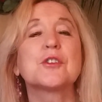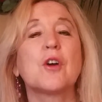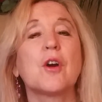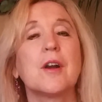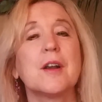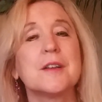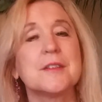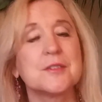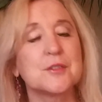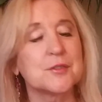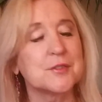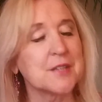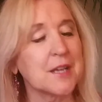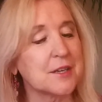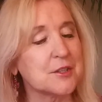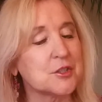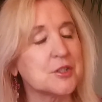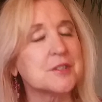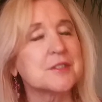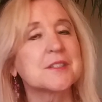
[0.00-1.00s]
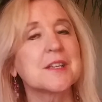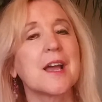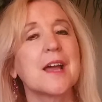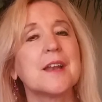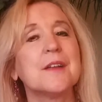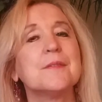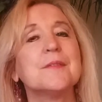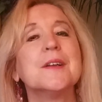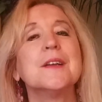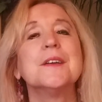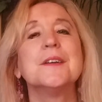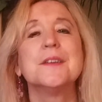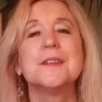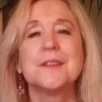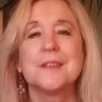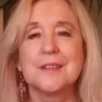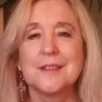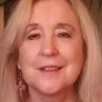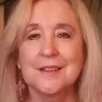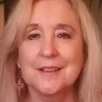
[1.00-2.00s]
card, is they're saying just kind of,
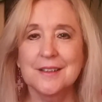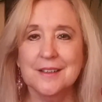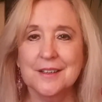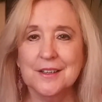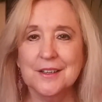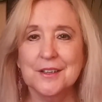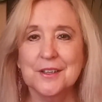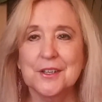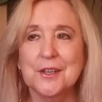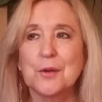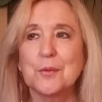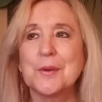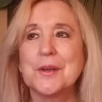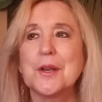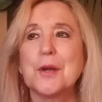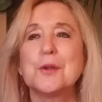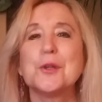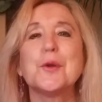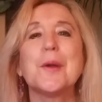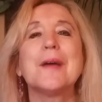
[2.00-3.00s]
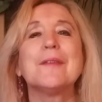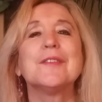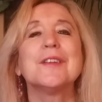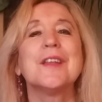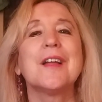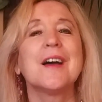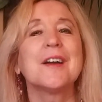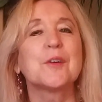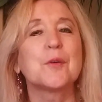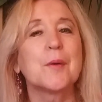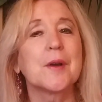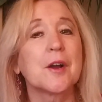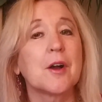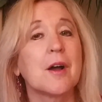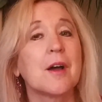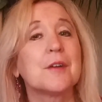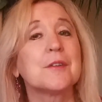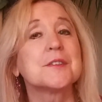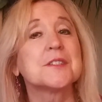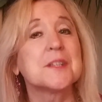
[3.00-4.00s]
we know you have a lot going
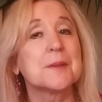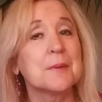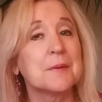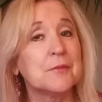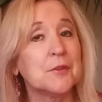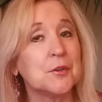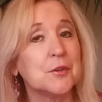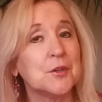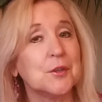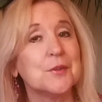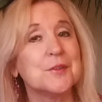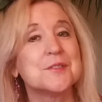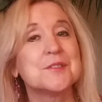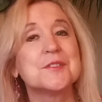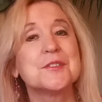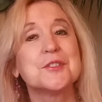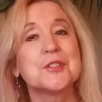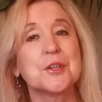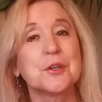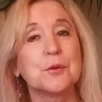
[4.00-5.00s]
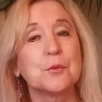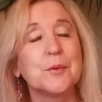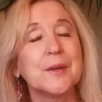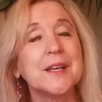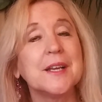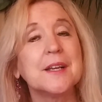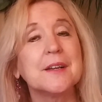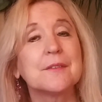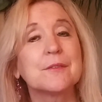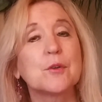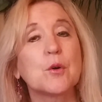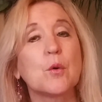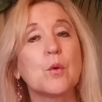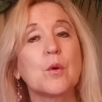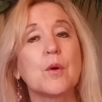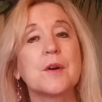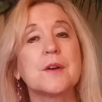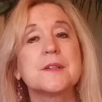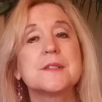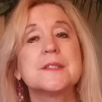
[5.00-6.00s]
on, or some of you do. This is a general reading, of
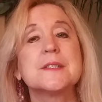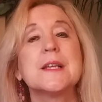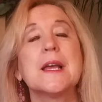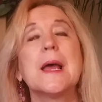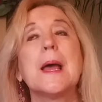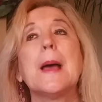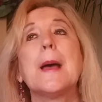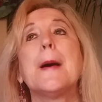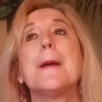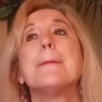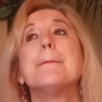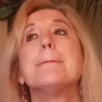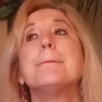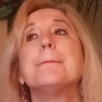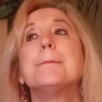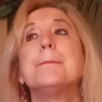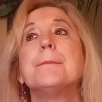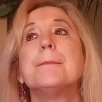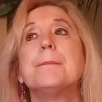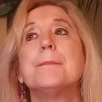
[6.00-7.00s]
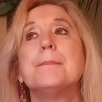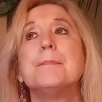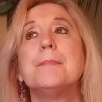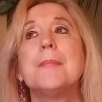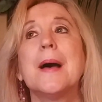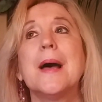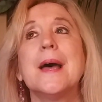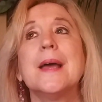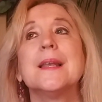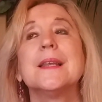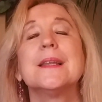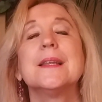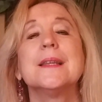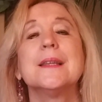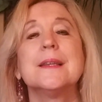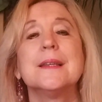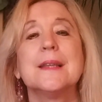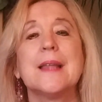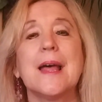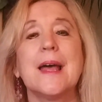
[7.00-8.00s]
course, but
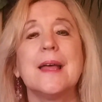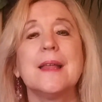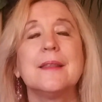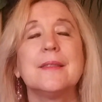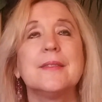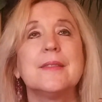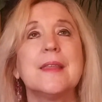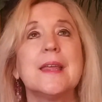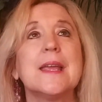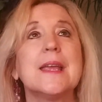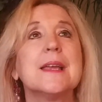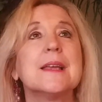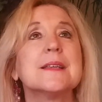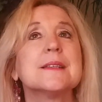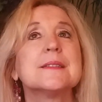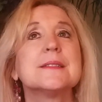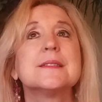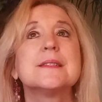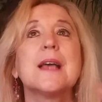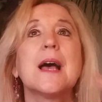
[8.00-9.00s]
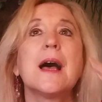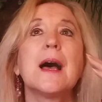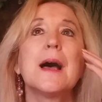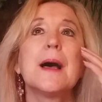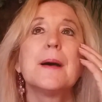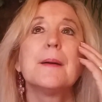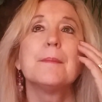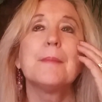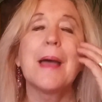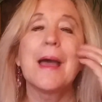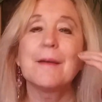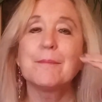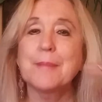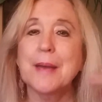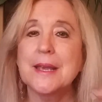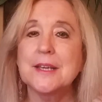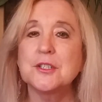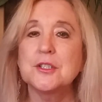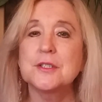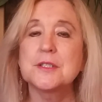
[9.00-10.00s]
let things, have
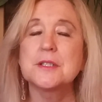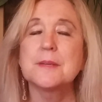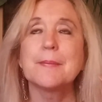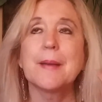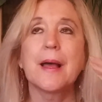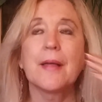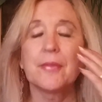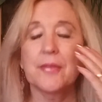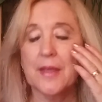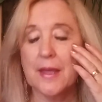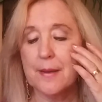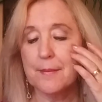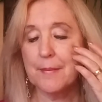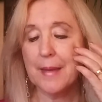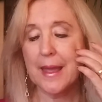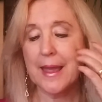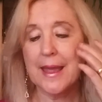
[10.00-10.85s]
patience about them.